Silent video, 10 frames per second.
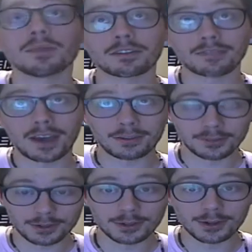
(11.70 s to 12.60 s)
fan of
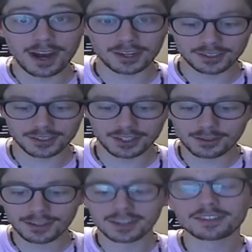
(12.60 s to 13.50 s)
Yu Yu
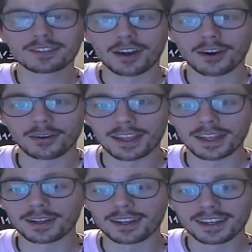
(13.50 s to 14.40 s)
Hakusho, so
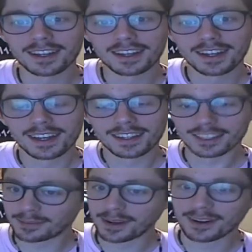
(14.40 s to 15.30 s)
in the
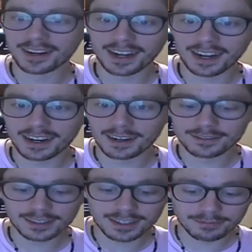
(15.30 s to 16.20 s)
spirit
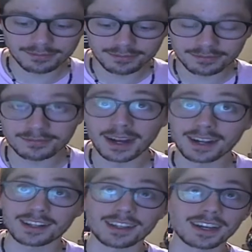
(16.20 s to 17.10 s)
of my
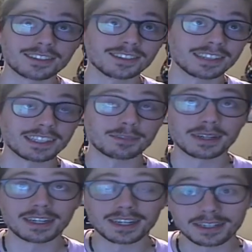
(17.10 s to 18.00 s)
collector's itch
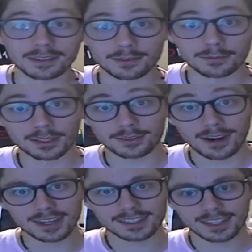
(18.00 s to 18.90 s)
being
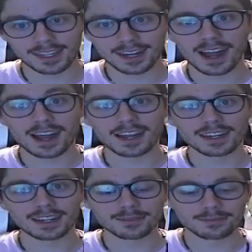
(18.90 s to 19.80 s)
re-scratched again, I
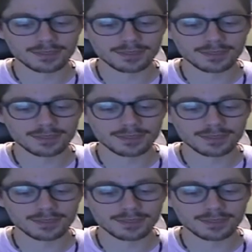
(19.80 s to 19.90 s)
am